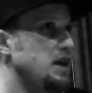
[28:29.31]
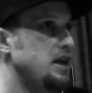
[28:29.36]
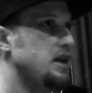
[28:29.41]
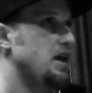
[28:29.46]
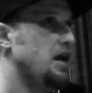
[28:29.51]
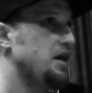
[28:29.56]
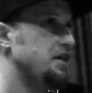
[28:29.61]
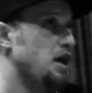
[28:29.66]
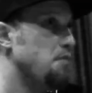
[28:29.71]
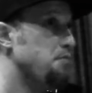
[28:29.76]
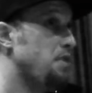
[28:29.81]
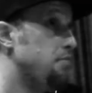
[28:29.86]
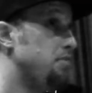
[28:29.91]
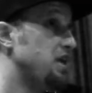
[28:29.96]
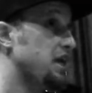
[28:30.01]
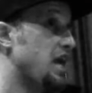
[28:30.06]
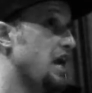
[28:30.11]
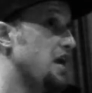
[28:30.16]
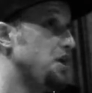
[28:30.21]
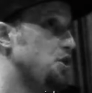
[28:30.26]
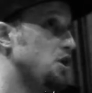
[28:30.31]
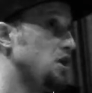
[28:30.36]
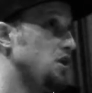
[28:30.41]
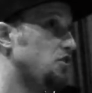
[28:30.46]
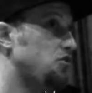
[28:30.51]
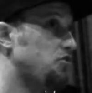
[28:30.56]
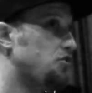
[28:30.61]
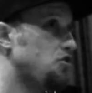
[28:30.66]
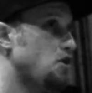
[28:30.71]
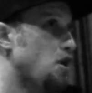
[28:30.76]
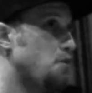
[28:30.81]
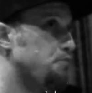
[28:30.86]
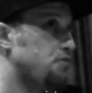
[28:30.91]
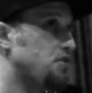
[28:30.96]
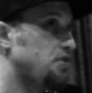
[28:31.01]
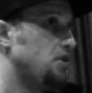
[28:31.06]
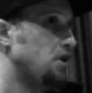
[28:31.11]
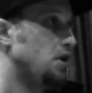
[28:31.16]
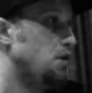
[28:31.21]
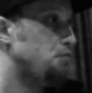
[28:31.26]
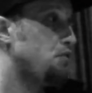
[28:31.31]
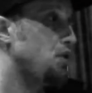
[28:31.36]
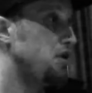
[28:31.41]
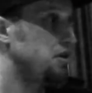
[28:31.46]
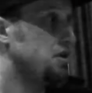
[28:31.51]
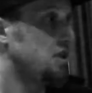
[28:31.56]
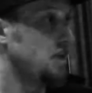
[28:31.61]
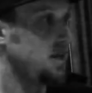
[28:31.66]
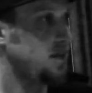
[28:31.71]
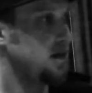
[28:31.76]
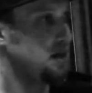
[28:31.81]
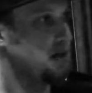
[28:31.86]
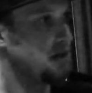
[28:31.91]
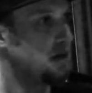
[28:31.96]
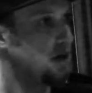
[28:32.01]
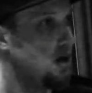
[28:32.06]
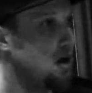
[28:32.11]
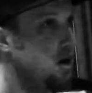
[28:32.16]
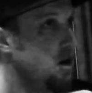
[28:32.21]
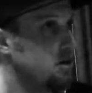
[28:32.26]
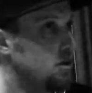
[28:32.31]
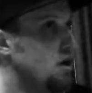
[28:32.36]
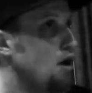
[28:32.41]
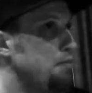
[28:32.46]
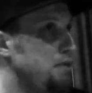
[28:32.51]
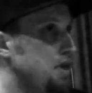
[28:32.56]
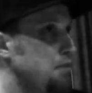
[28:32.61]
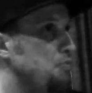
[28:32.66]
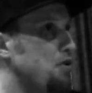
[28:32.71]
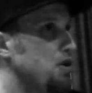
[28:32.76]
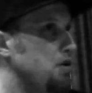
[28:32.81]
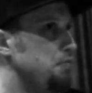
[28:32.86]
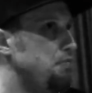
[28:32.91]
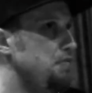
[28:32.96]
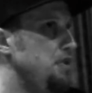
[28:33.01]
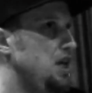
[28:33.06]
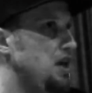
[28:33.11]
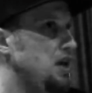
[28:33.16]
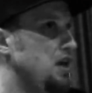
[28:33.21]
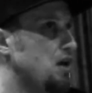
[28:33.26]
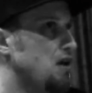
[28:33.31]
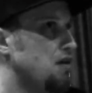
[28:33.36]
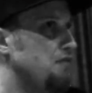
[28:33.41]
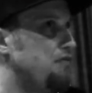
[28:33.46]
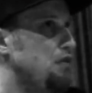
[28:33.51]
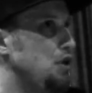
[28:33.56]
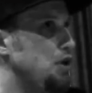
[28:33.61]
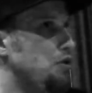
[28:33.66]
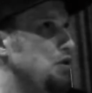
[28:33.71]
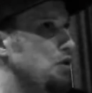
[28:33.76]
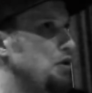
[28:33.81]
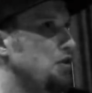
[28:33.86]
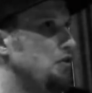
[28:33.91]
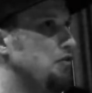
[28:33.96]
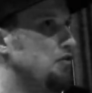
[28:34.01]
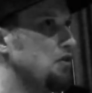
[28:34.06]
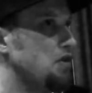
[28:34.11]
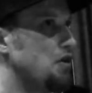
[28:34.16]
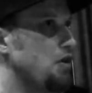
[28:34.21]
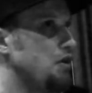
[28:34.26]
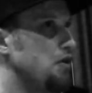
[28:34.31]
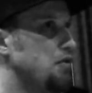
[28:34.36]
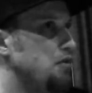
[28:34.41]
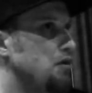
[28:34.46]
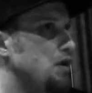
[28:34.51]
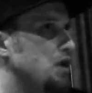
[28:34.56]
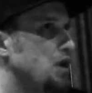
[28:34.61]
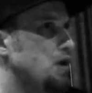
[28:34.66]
Now, that publication stopped printing hard copy print media a few years ago,